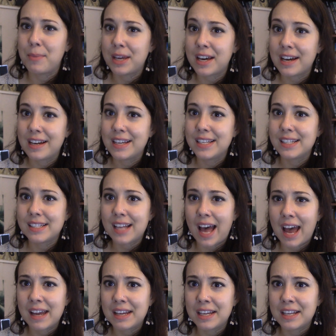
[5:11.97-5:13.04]
because
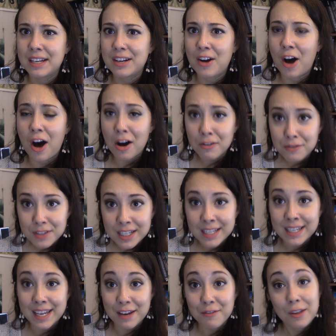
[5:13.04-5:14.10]
I can
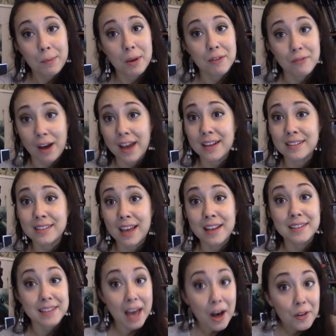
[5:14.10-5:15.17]
often give them advice
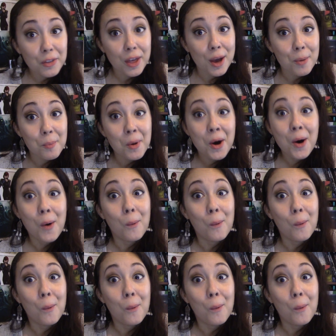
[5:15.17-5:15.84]
and tell them